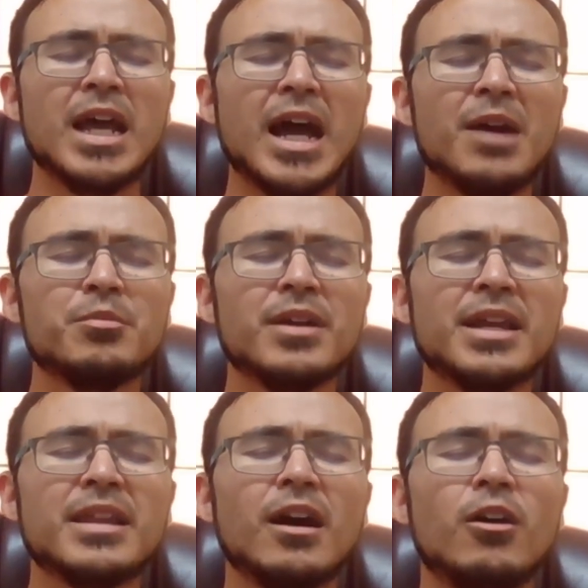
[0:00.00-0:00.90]
I
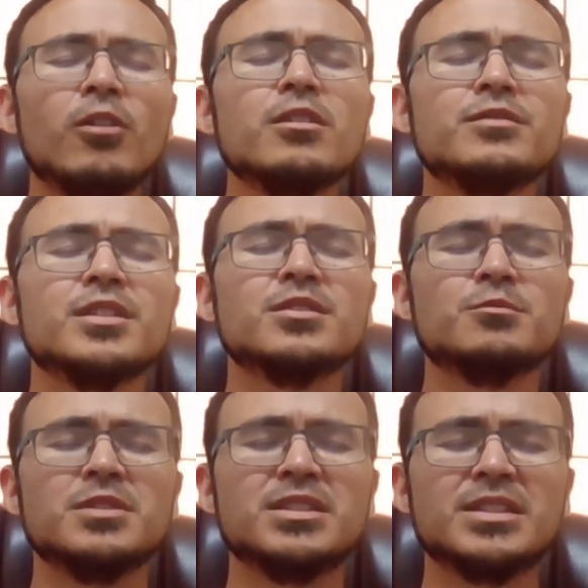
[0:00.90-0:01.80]
pray that all of us
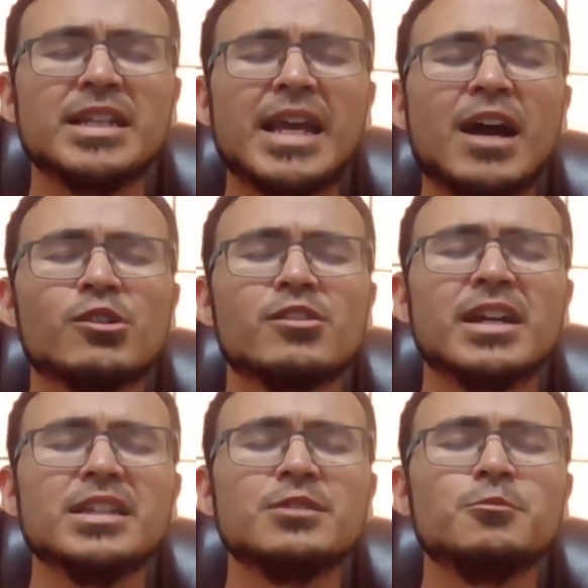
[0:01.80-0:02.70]
would see how
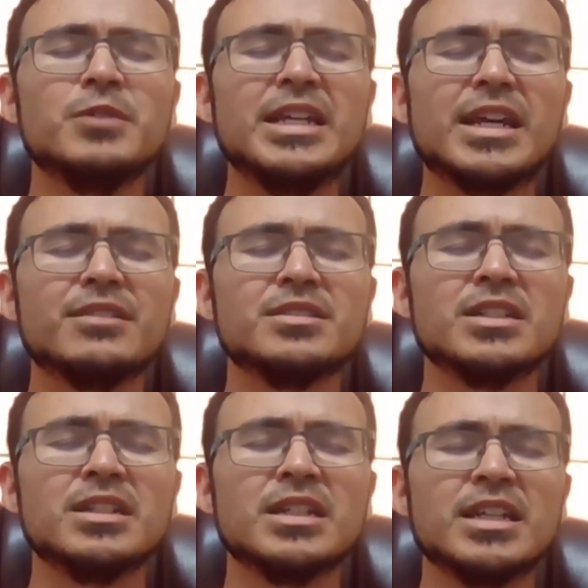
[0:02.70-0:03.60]
greatly we have
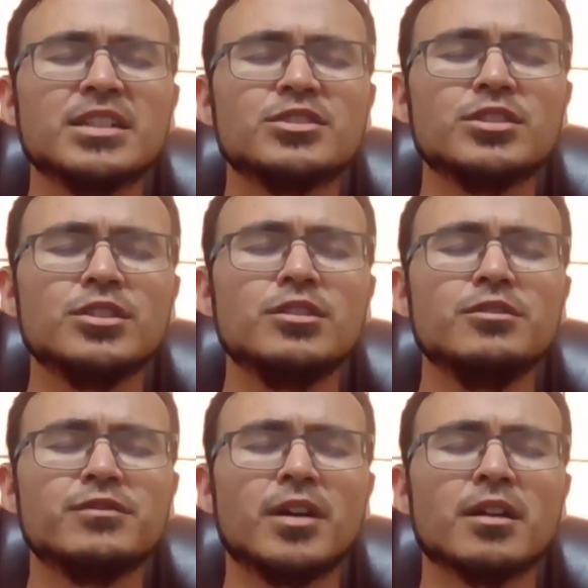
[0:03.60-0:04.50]
sinned against you,
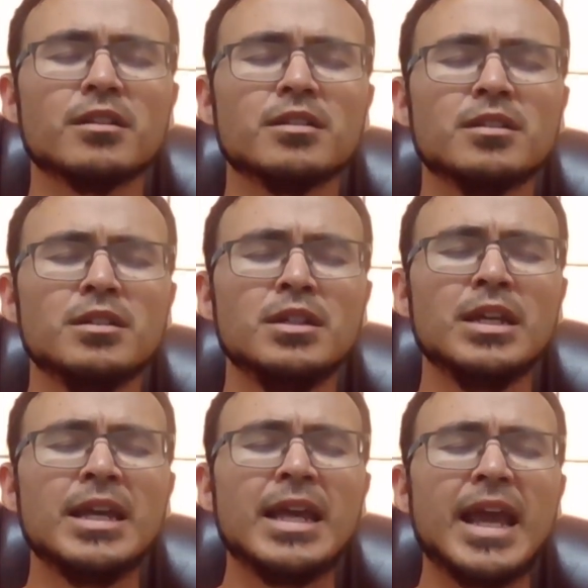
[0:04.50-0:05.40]
Father,
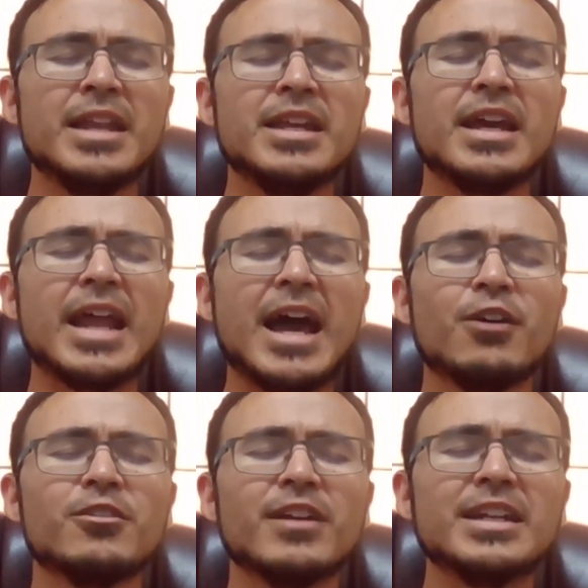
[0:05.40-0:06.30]
and yet how
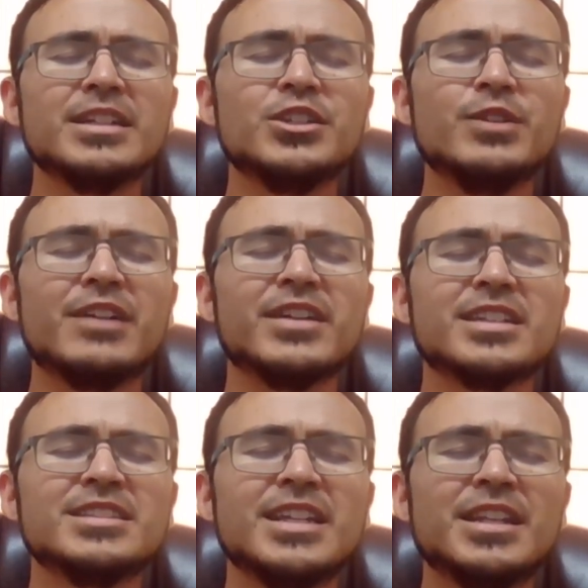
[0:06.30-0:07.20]
greatly you have
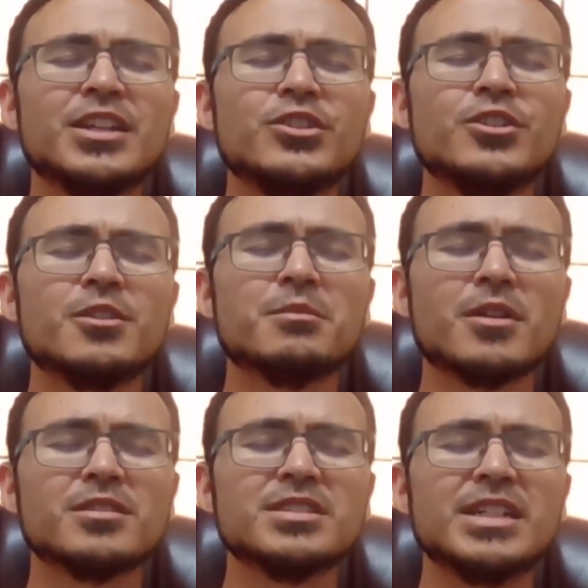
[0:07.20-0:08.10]
extended your
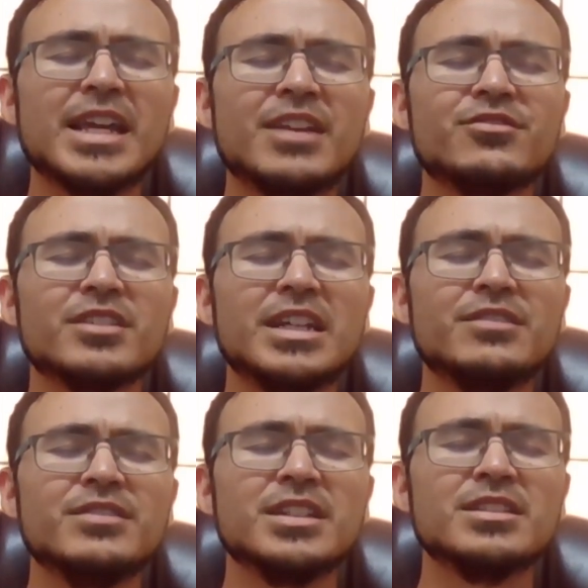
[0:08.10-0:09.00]
mercy and
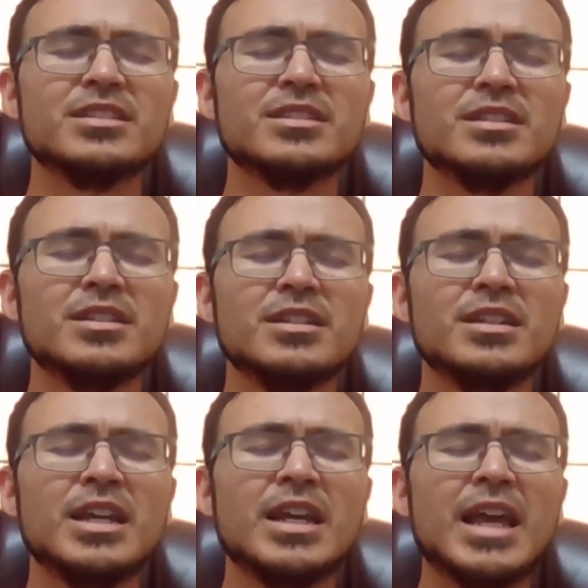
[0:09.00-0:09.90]
forgiveness
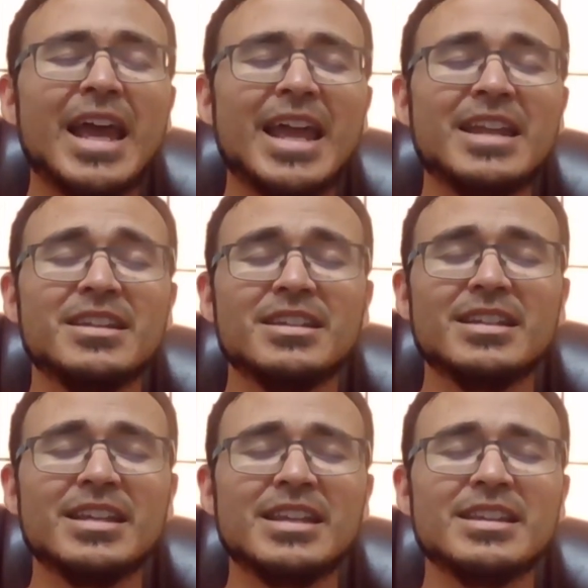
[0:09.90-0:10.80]
and
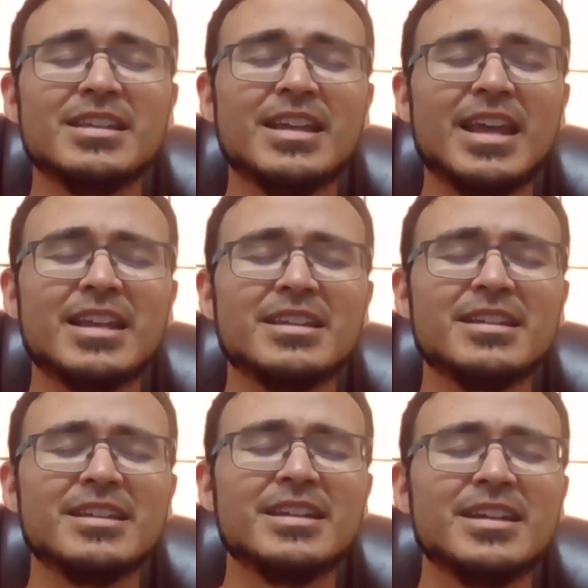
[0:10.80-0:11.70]
and and
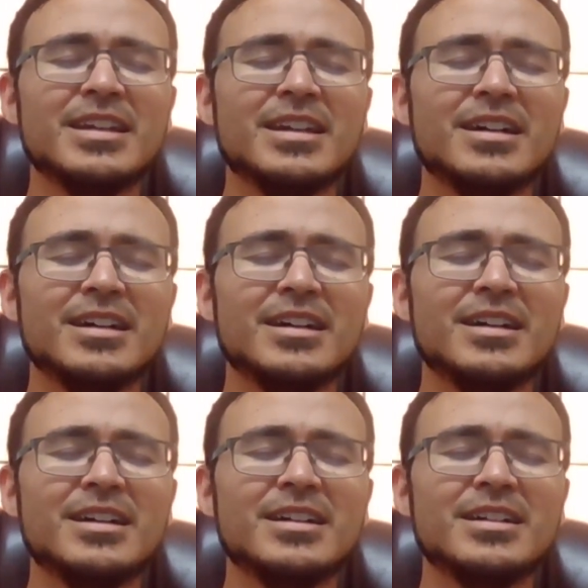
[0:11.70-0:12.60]

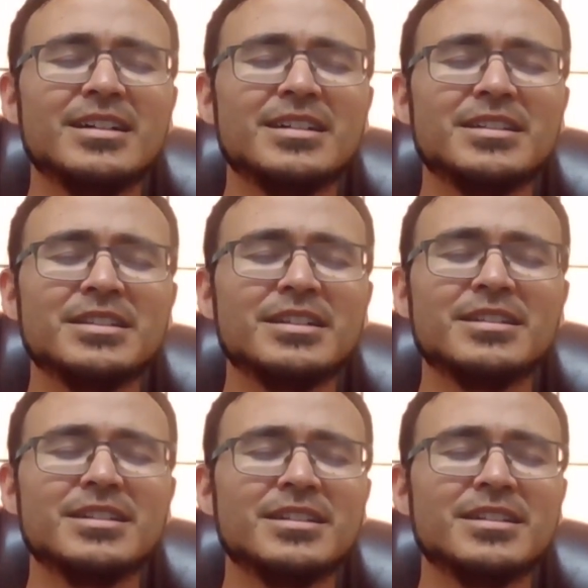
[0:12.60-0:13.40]
uh,